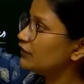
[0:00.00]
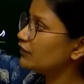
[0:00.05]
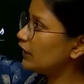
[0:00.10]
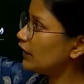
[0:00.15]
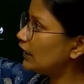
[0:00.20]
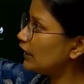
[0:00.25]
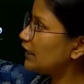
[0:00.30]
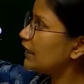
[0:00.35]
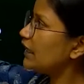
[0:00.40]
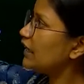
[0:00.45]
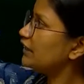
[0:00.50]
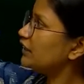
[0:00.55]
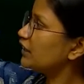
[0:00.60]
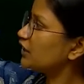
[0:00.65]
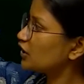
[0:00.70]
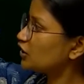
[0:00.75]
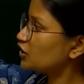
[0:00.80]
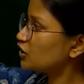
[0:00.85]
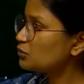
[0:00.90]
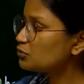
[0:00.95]
with the world,
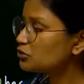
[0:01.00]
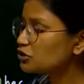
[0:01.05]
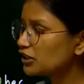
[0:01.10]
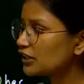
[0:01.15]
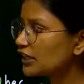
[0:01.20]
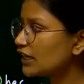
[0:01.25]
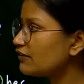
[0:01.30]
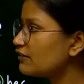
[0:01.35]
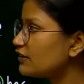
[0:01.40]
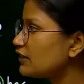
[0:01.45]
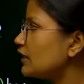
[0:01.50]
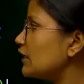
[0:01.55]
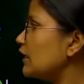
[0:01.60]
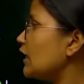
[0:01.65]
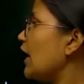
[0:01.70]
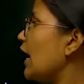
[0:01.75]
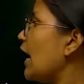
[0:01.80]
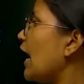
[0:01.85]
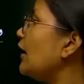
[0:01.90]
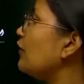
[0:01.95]
the consumption level,
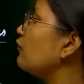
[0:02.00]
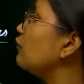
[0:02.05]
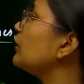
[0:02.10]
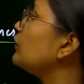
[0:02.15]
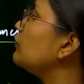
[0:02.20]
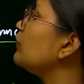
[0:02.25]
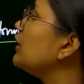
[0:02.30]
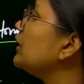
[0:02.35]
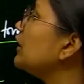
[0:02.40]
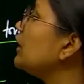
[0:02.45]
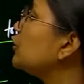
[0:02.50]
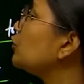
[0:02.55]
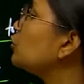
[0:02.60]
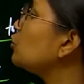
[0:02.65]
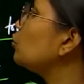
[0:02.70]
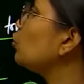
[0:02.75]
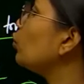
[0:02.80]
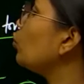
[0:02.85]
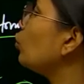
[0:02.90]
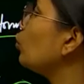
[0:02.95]
and what we
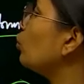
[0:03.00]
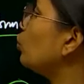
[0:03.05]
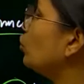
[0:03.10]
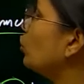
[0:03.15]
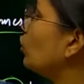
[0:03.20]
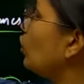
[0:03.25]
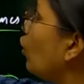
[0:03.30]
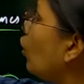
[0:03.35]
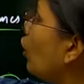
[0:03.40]
need to know